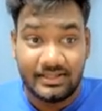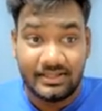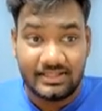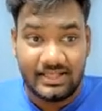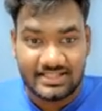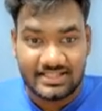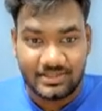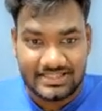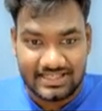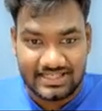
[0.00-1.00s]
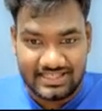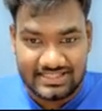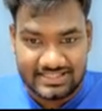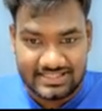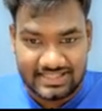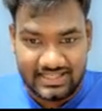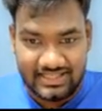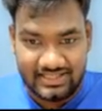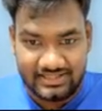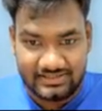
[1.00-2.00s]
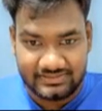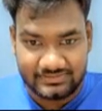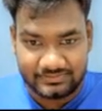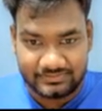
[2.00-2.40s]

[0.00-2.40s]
The last question is saying,